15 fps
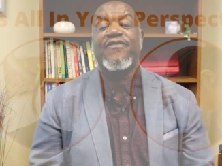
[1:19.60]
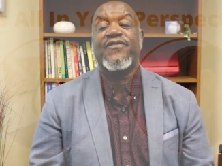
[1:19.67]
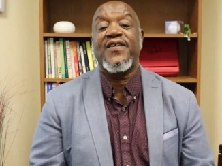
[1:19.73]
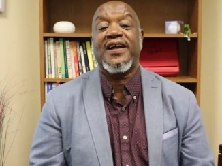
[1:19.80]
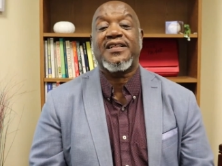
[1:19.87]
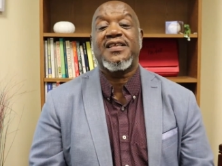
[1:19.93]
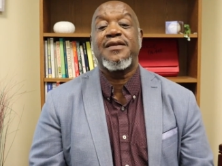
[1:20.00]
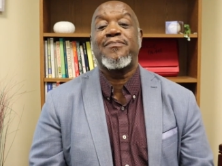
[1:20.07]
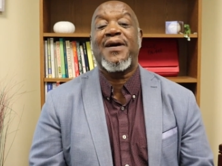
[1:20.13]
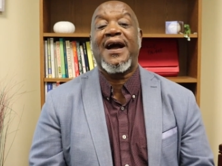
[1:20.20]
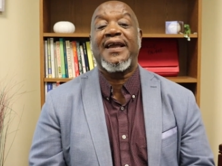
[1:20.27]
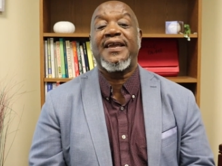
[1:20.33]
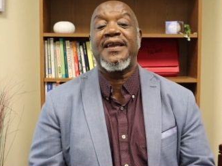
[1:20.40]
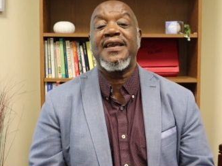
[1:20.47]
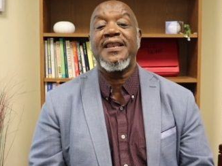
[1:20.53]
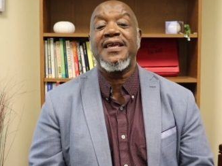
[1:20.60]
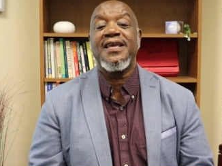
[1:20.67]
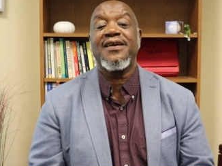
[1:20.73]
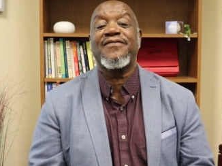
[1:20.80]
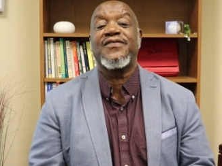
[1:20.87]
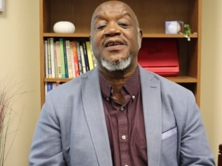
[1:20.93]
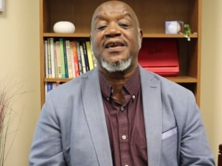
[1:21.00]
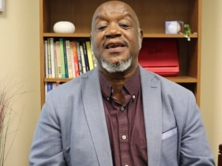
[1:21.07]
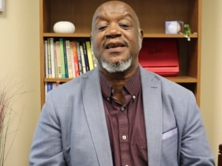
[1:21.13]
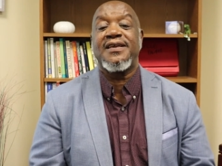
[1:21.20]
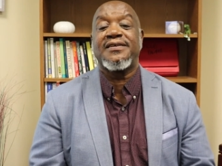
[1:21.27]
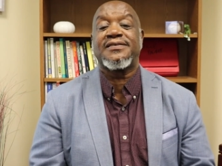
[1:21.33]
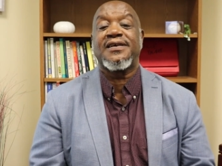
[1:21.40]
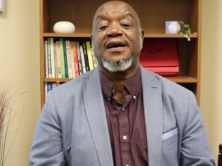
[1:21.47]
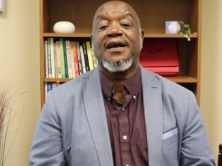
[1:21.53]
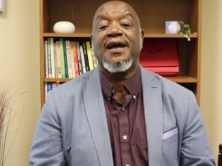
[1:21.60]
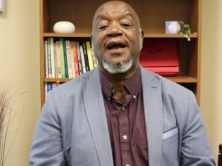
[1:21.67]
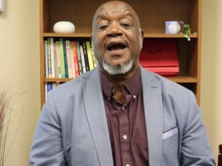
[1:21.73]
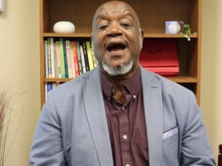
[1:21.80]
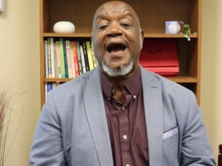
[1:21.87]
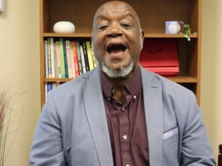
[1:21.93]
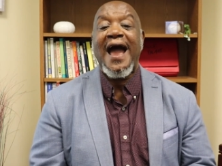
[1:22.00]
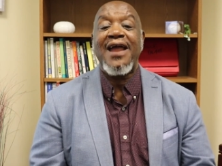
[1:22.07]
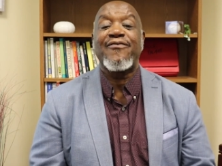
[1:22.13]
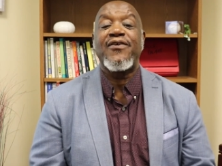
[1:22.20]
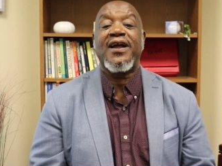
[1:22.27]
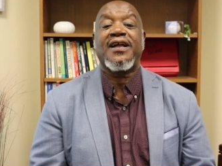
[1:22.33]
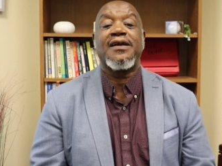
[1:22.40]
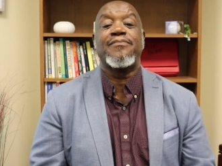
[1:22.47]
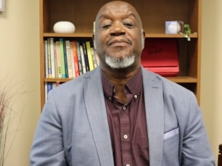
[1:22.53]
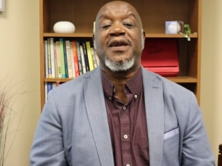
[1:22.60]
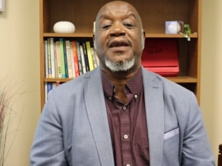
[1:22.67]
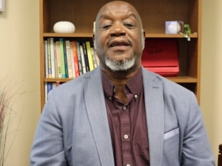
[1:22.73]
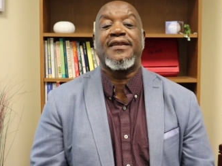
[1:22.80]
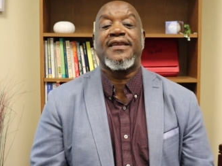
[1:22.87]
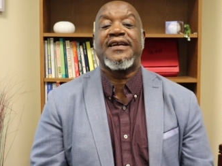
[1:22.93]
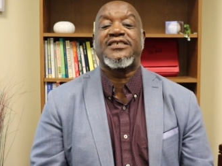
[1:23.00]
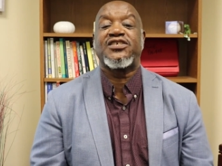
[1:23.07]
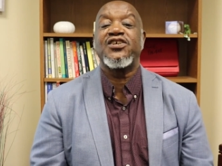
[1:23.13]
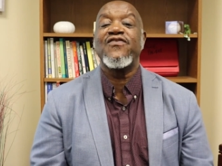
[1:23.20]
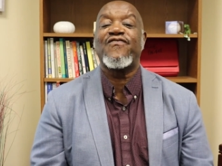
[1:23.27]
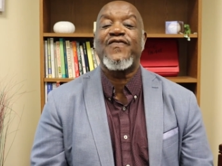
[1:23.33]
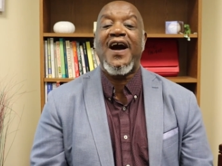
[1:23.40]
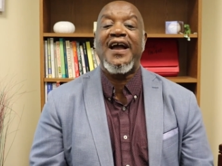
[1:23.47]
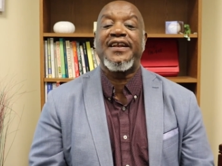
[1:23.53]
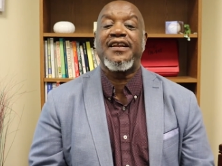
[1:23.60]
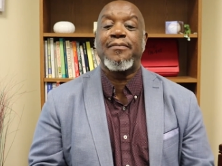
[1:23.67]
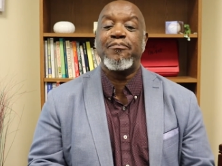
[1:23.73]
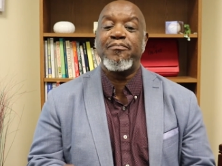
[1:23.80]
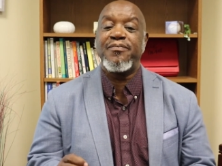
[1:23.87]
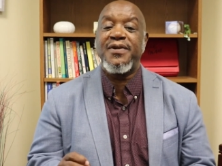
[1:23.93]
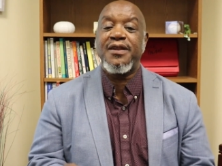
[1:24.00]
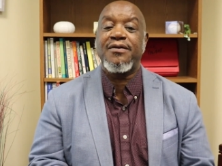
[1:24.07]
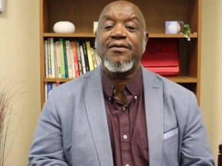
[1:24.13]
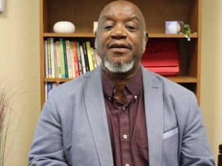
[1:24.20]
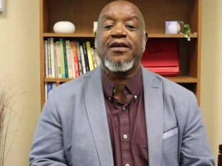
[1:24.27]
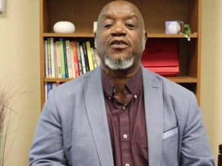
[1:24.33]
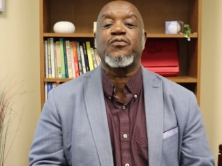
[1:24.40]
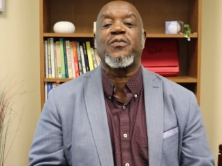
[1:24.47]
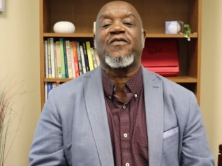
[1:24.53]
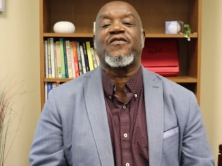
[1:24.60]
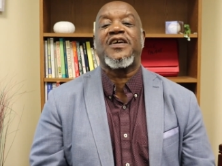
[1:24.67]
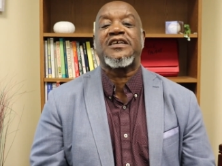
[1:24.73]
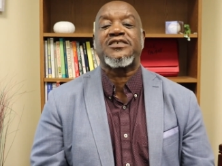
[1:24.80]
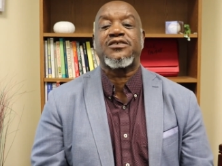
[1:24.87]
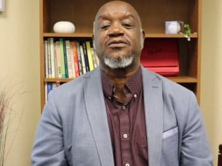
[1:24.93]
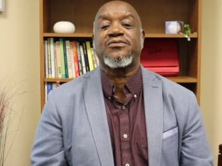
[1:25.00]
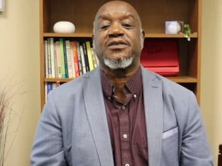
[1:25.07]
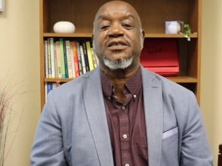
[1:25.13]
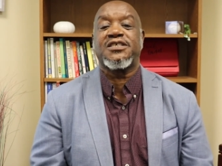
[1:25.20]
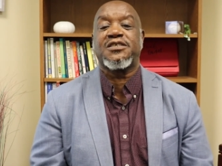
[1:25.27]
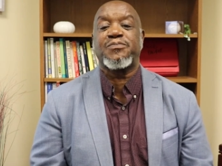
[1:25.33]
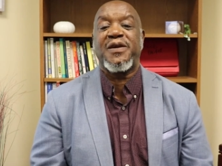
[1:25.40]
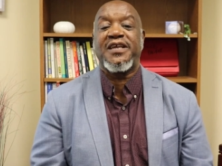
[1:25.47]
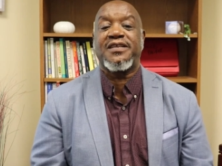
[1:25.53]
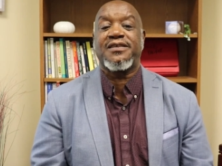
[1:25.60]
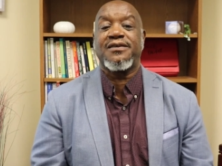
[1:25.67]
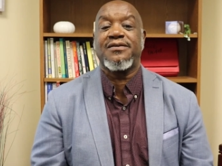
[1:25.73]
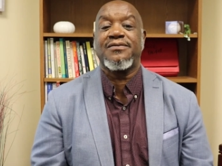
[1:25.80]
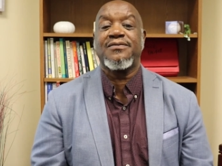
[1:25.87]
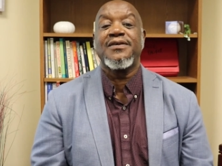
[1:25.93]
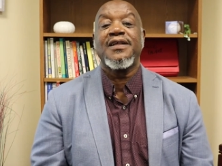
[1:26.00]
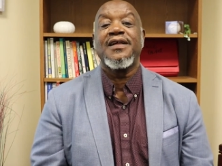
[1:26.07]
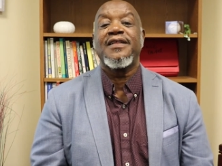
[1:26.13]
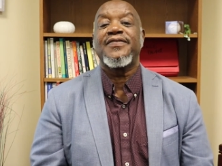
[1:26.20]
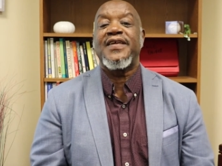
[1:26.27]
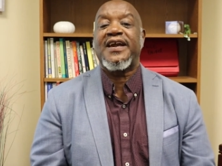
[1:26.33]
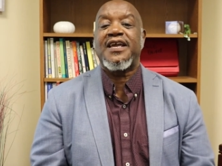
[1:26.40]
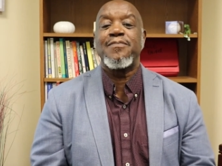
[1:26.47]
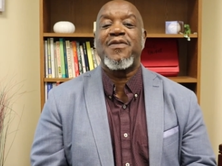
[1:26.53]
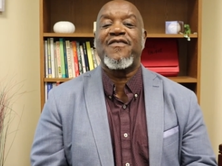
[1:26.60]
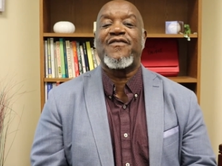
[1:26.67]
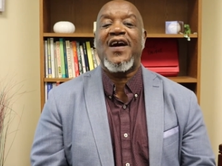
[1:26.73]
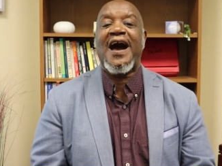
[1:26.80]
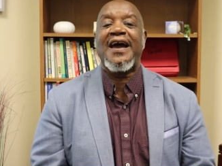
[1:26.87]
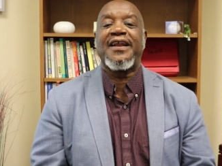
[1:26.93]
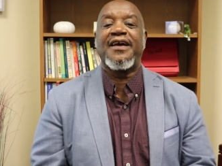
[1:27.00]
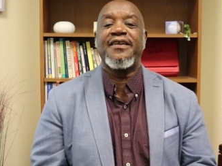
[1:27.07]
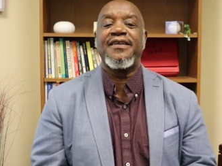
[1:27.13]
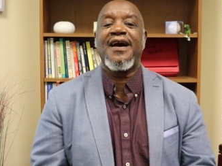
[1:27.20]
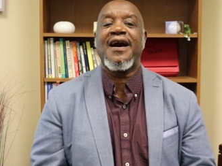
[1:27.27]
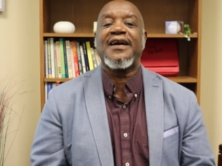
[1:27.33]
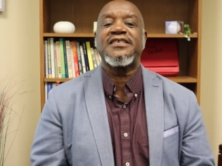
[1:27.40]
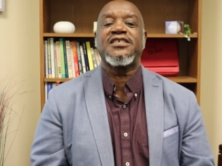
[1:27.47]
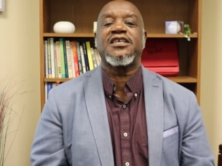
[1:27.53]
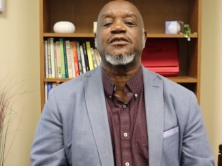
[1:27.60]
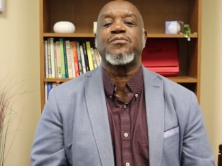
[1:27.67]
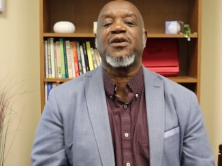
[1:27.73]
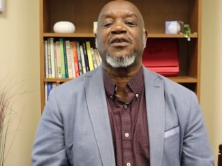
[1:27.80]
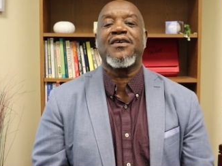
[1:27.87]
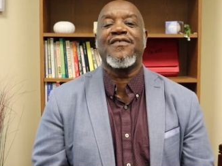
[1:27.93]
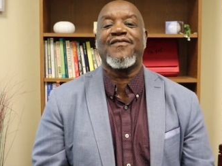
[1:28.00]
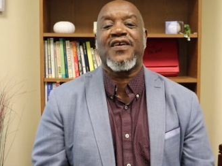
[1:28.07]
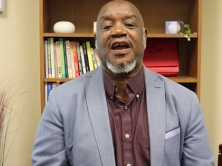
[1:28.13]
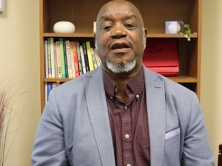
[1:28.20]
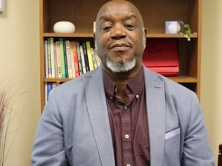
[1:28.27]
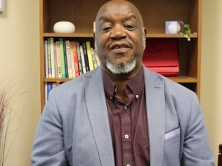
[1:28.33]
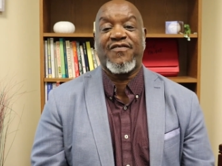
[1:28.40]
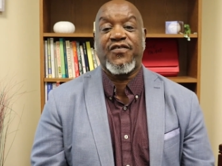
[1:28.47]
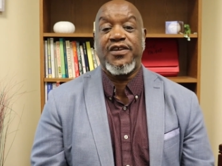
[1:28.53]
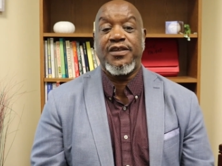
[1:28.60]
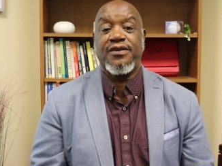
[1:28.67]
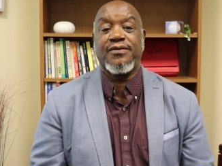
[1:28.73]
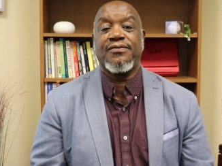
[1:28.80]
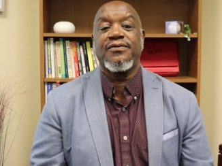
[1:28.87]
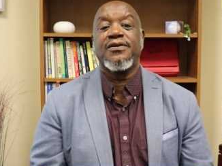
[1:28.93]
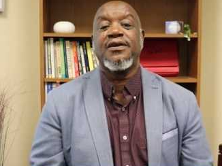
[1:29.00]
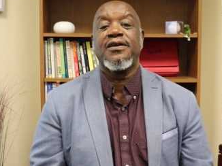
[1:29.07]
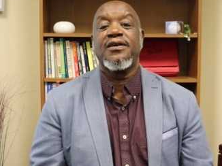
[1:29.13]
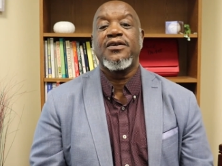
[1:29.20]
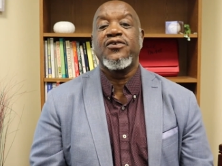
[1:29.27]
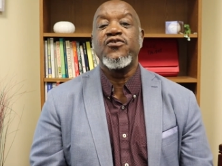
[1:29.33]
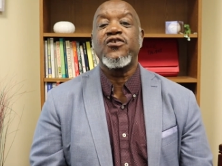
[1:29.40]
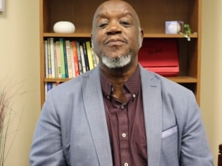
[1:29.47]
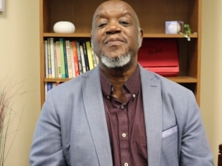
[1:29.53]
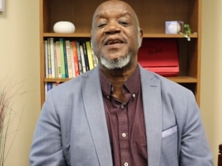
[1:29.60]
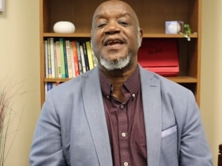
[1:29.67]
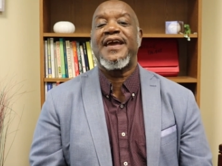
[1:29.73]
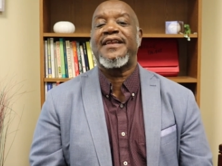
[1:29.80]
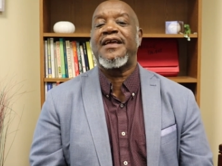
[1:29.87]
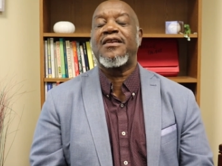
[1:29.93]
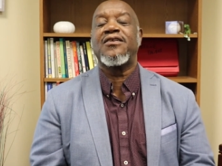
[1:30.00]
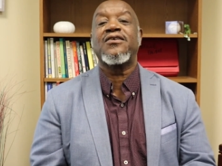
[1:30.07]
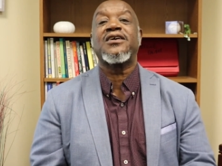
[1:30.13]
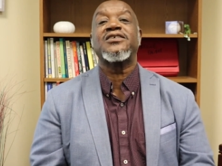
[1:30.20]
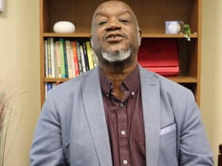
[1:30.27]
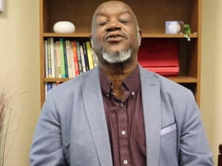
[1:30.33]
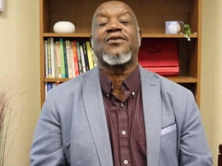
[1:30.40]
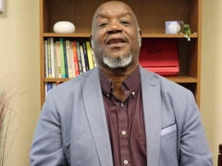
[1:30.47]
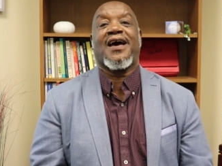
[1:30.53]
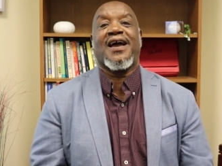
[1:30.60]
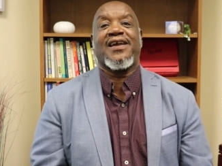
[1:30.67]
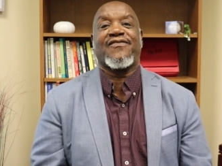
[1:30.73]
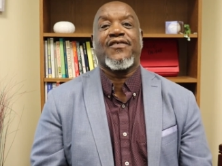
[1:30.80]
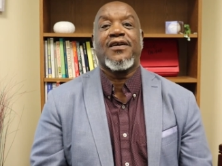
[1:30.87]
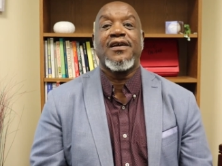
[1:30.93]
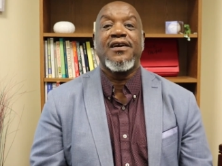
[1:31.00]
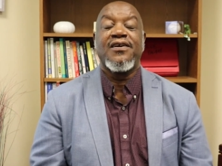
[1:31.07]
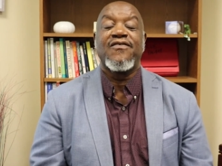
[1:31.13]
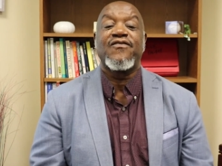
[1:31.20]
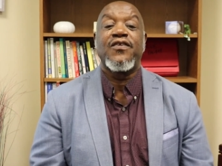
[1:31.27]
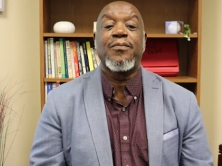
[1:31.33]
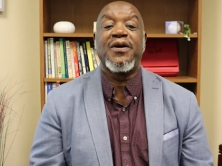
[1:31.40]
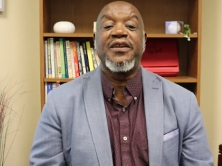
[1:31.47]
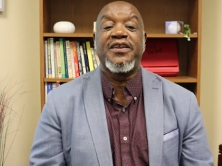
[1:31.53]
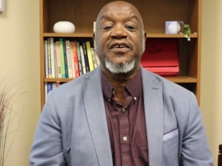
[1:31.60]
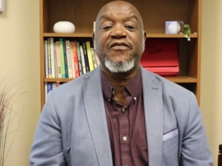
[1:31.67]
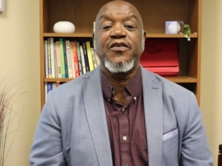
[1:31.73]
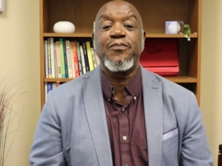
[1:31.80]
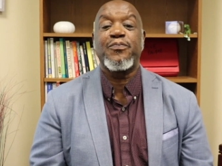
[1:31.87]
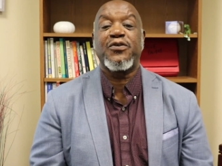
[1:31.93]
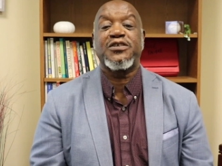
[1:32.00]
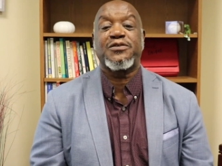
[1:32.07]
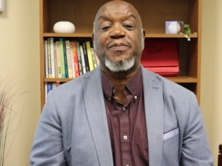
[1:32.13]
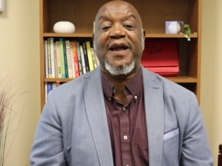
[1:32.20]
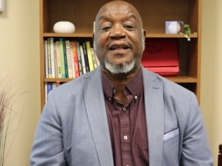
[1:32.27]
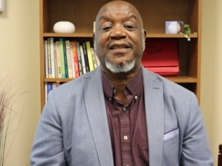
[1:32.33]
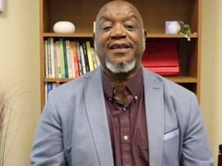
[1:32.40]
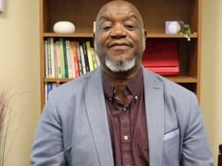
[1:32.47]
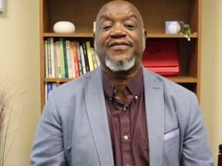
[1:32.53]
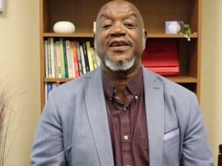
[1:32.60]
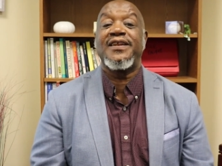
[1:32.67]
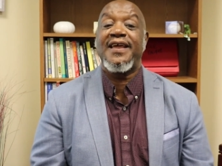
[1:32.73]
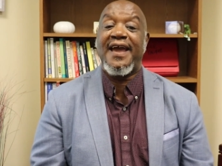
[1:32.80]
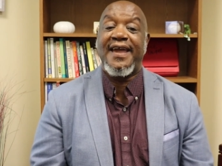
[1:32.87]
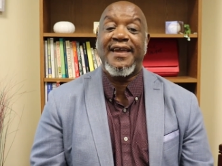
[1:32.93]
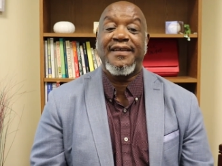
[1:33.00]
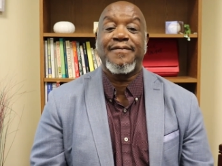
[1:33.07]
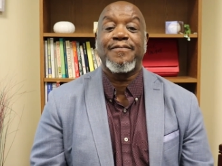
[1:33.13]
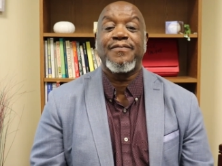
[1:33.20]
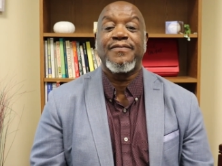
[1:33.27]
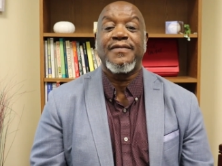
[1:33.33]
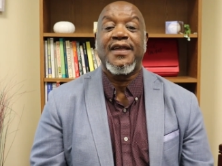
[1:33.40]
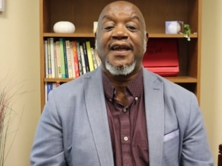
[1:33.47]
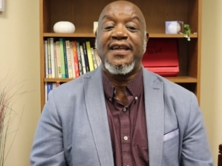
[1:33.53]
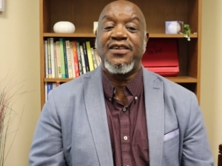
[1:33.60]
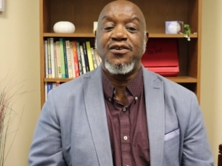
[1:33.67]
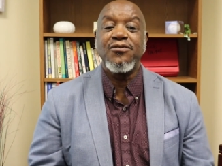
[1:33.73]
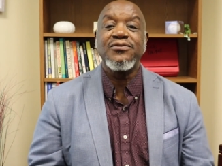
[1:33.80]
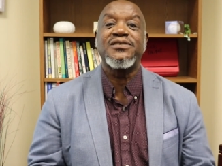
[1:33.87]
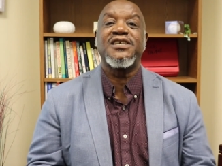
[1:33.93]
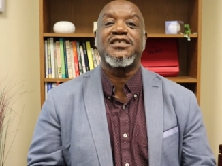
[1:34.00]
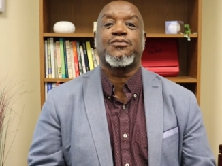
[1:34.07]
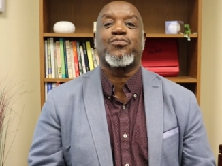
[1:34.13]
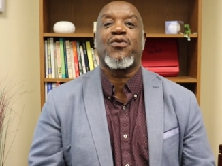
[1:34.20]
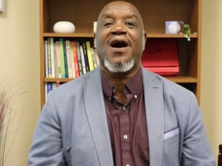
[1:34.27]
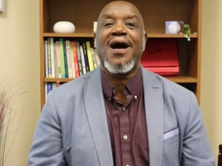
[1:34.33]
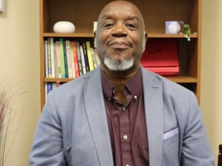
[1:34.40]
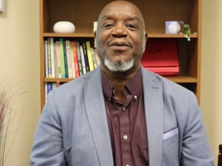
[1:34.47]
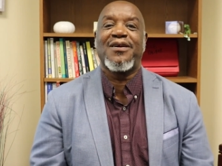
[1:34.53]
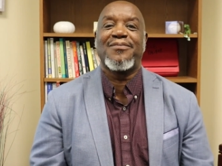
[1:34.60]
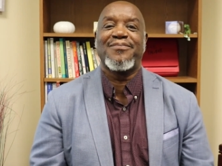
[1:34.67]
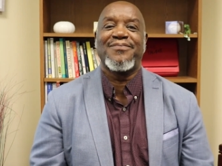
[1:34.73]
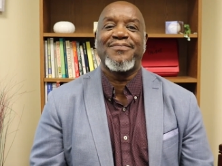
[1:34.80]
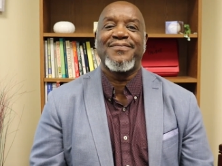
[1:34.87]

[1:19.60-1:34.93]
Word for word: affected by any of these, I recommend that you find a mental health professional to speak to that can provide a non judgmental environment for you. You can begin to look at your life from a different perspective today and use this problem